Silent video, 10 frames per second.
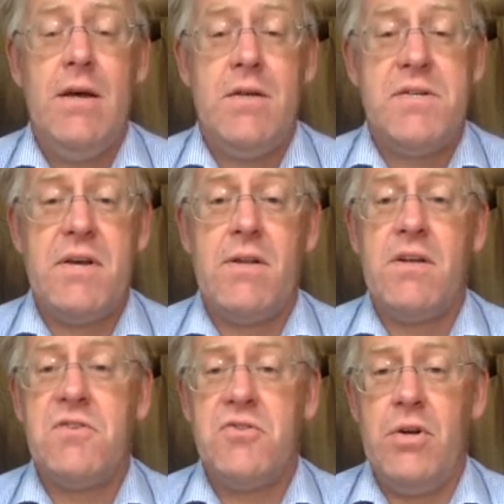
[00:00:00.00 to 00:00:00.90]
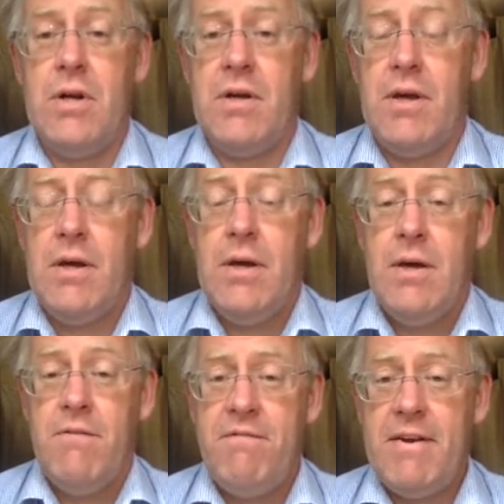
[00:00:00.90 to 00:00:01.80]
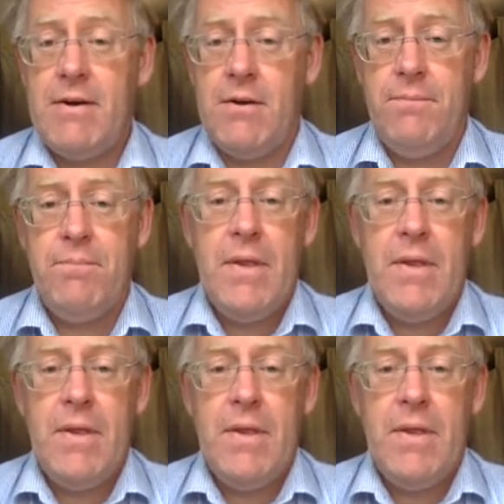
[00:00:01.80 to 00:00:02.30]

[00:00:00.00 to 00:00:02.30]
a single country like Finland.